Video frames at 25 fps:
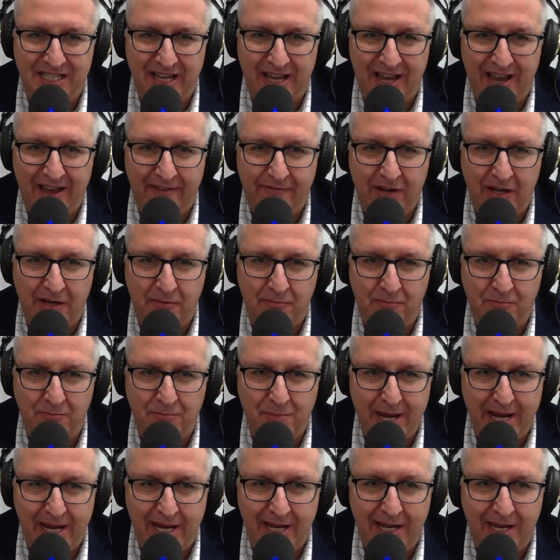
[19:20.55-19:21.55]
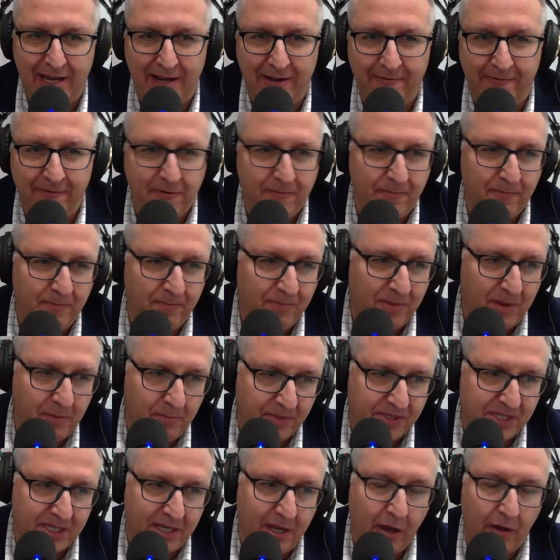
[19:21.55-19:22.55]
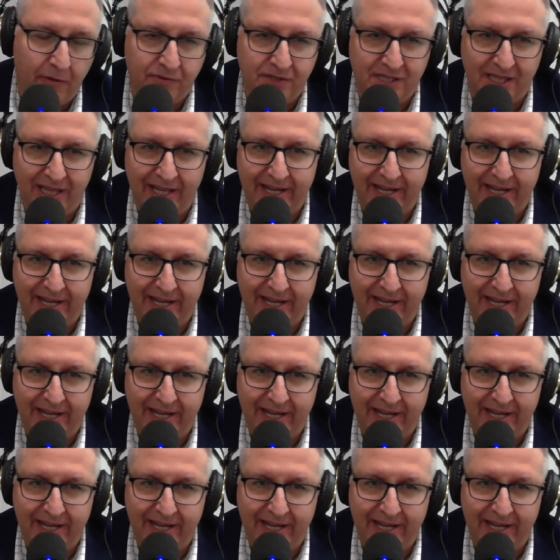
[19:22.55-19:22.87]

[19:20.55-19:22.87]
to having meaning from themselves,